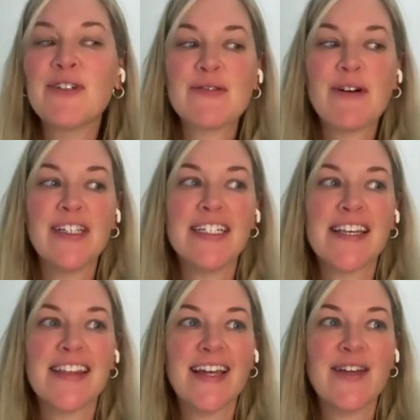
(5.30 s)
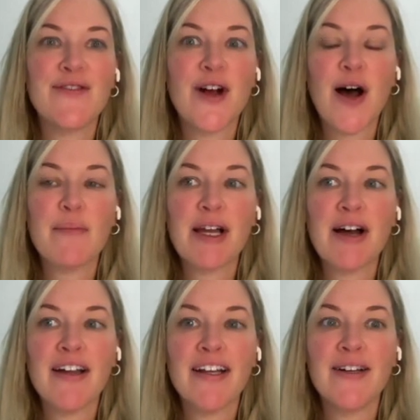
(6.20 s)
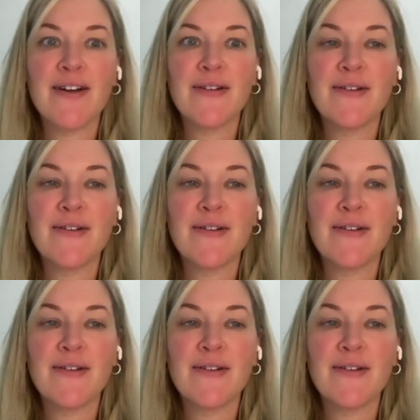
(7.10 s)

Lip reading: Well, first of all, Lisa, thank you for hopping on.